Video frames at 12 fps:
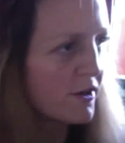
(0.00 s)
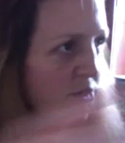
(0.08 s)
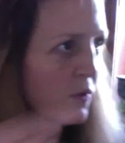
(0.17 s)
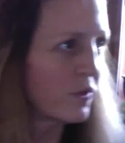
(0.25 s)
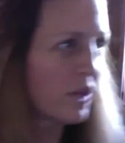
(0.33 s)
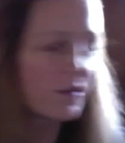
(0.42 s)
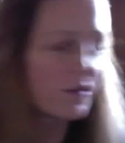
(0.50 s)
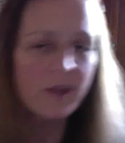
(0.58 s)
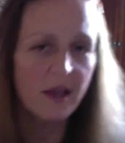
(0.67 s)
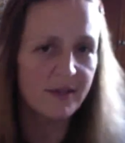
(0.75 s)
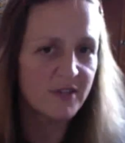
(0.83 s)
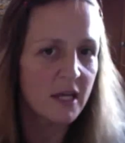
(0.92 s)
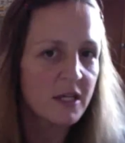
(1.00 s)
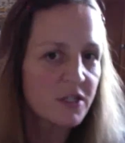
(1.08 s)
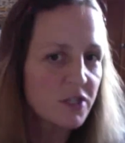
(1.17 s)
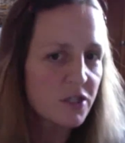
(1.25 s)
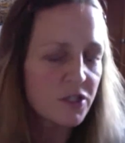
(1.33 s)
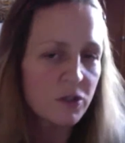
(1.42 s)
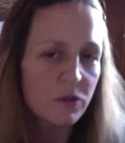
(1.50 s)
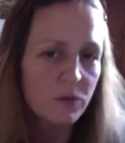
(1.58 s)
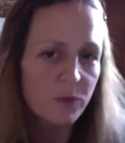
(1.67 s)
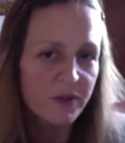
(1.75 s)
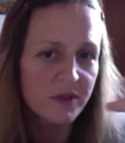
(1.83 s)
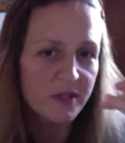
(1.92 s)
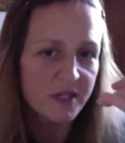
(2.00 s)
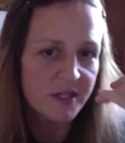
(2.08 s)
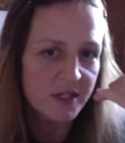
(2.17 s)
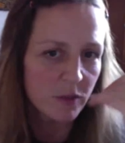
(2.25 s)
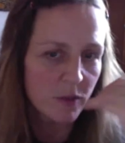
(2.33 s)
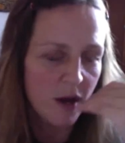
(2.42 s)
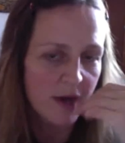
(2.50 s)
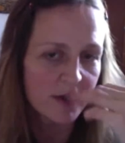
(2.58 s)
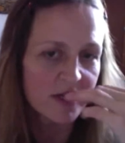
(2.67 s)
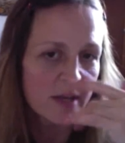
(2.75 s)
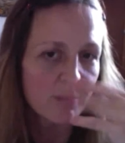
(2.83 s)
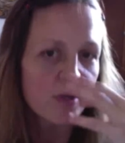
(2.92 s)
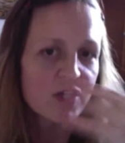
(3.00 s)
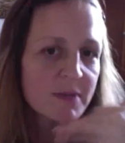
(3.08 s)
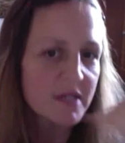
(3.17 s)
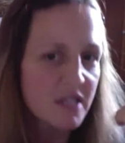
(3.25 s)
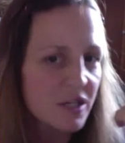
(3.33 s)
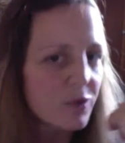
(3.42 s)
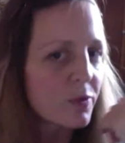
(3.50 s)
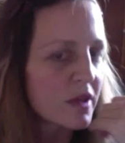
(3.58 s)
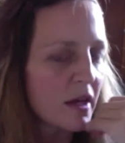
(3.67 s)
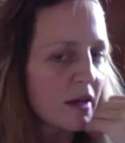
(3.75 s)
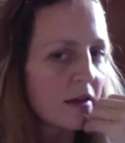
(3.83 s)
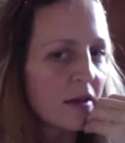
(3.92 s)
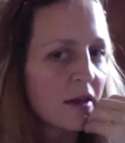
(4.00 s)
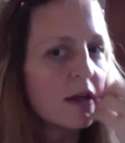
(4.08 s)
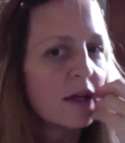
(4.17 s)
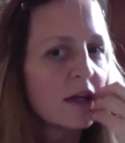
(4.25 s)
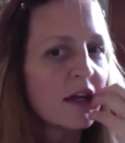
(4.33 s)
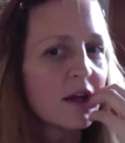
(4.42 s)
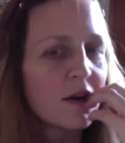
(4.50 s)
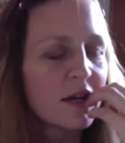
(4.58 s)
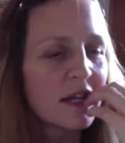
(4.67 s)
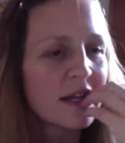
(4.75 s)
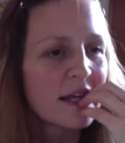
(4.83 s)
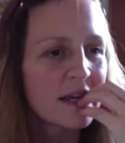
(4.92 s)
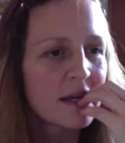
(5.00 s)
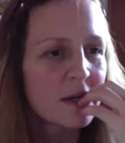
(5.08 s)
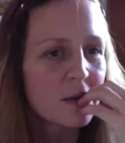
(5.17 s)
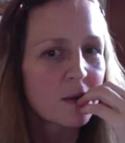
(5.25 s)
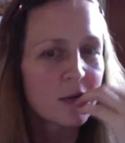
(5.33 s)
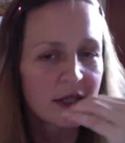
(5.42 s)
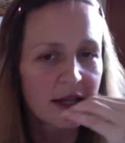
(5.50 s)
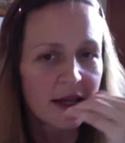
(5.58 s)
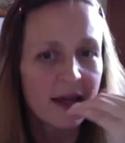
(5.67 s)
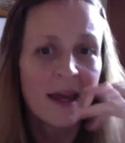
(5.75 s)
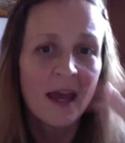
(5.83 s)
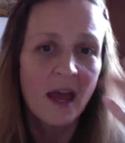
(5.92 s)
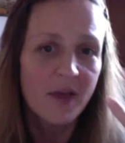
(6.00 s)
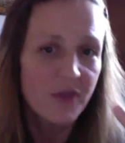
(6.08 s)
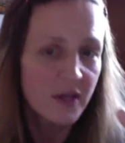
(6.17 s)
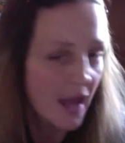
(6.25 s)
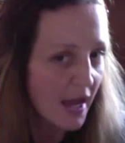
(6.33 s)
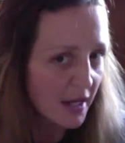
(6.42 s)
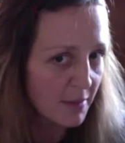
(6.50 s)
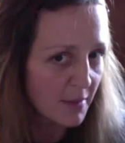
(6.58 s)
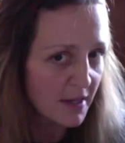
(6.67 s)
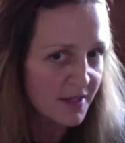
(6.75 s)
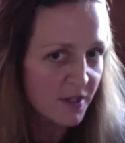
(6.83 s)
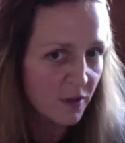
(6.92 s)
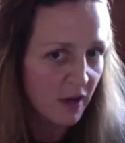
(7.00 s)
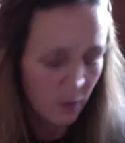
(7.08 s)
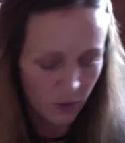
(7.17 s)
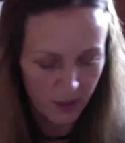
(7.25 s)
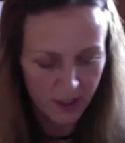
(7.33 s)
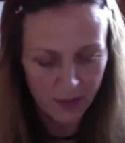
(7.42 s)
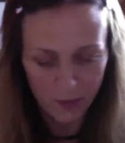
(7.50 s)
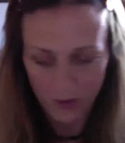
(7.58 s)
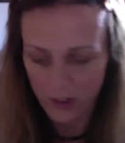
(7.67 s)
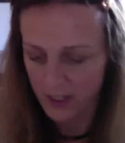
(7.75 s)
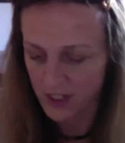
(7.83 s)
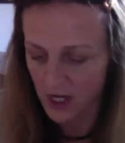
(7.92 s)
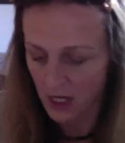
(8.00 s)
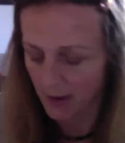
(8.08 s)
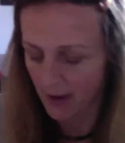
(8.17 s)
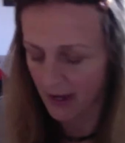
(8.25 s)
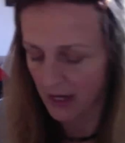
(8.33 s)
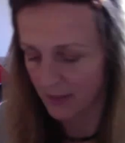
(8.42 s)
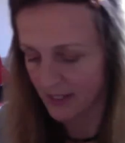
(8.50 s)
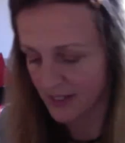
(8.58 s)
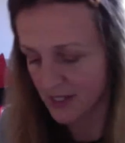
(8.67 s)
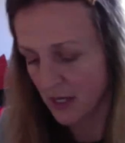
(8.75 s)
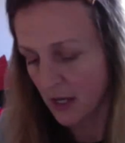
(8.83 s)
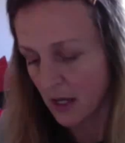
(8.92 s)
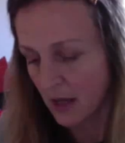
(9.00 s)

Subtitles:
So the other thing I've taken to do with the distilled water is I brush my teeth with it. You know, anything orally. And then enemas. Okay, we're gonna talk about enemas.